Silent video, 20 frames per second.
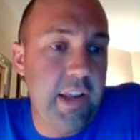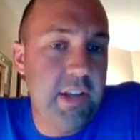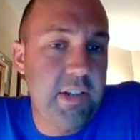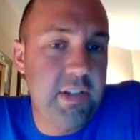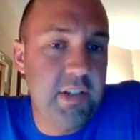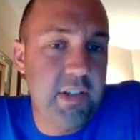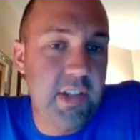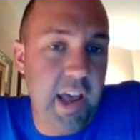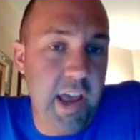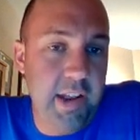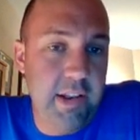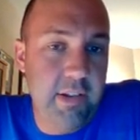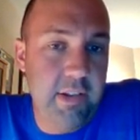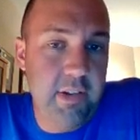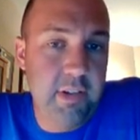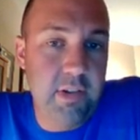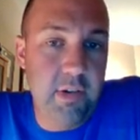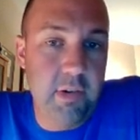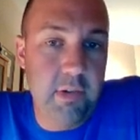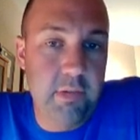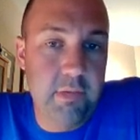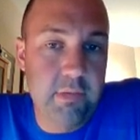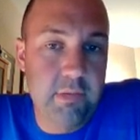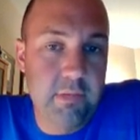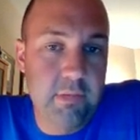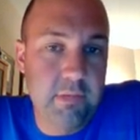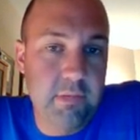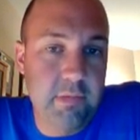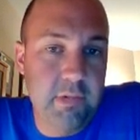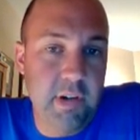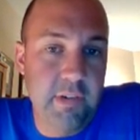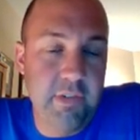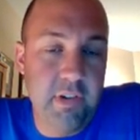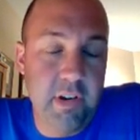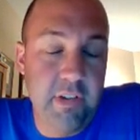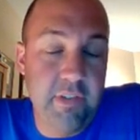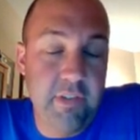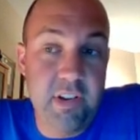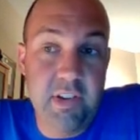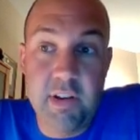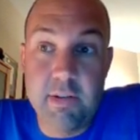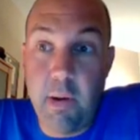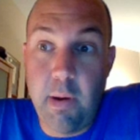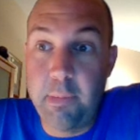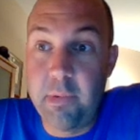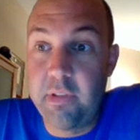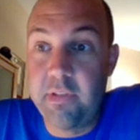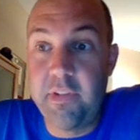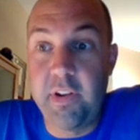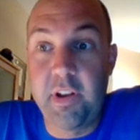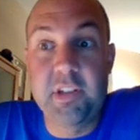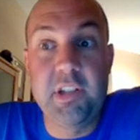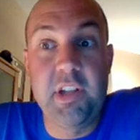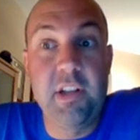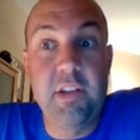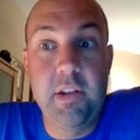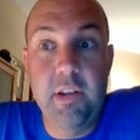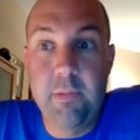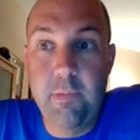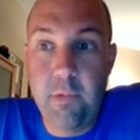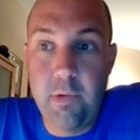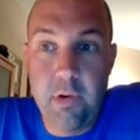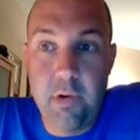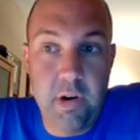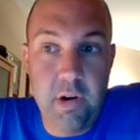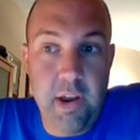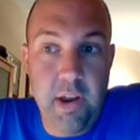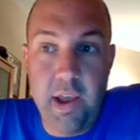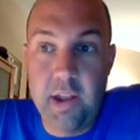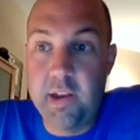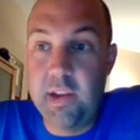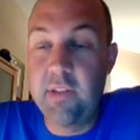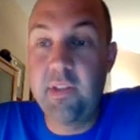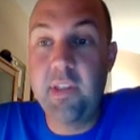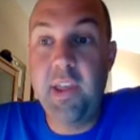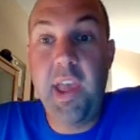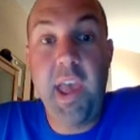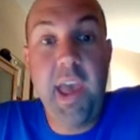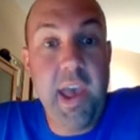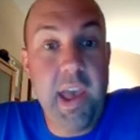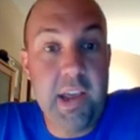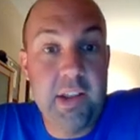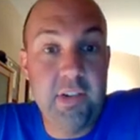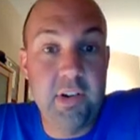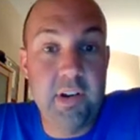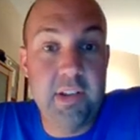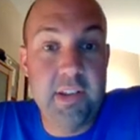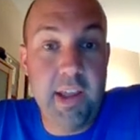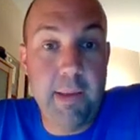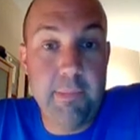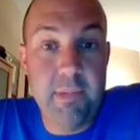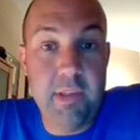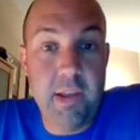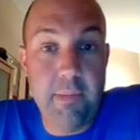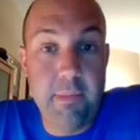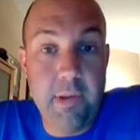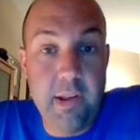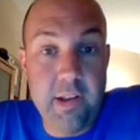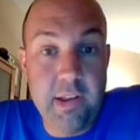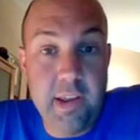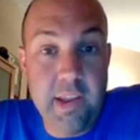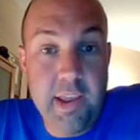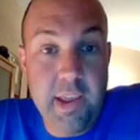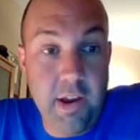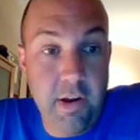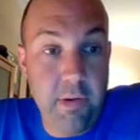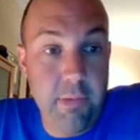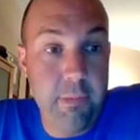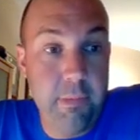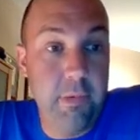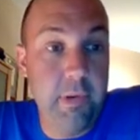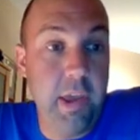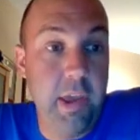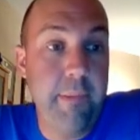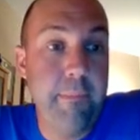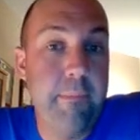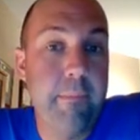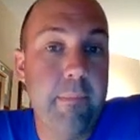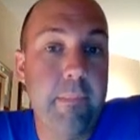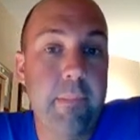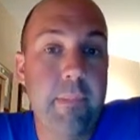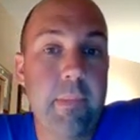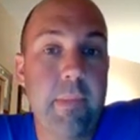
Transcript: on each slide. So whatever event you come up with, French and Indian War, any of the acts, you're going to type them in here, okay?